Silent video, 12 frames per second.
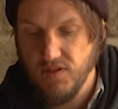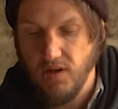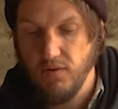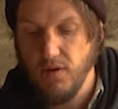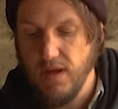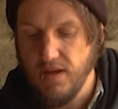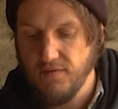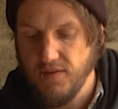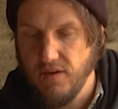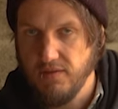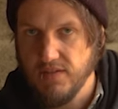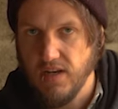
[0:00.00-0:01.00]
So if
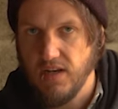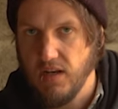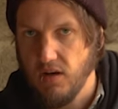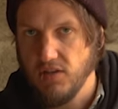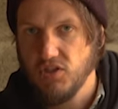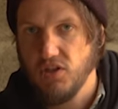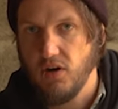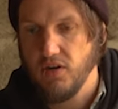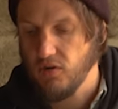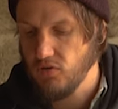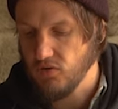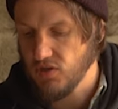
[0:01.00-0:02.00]
there is any light
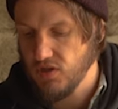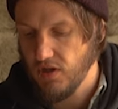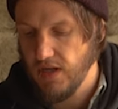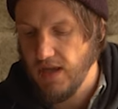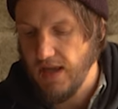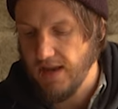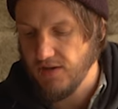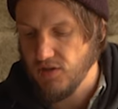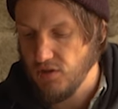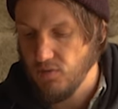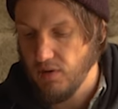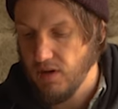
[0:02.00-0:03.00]
shining on your sight and
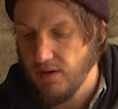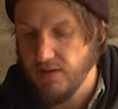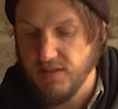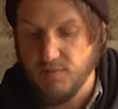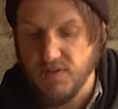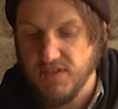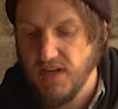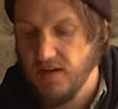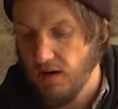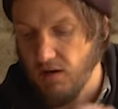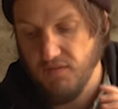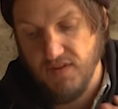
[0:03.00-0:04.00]
you uh, need to be
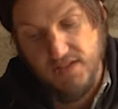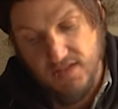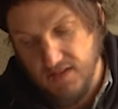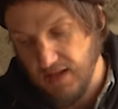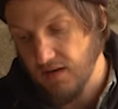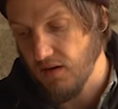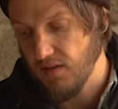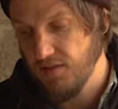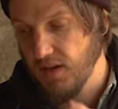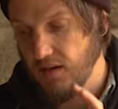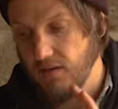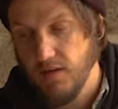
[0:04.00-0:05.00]
seen, high vis, that kind of
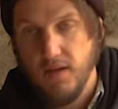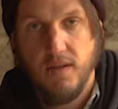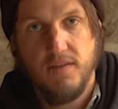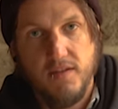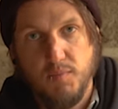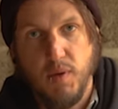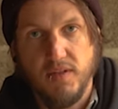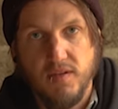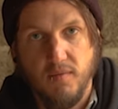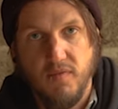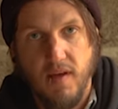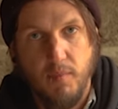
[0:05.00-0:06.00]
thing, this picks
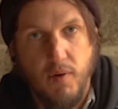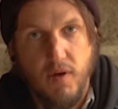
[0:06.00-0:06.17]
up for that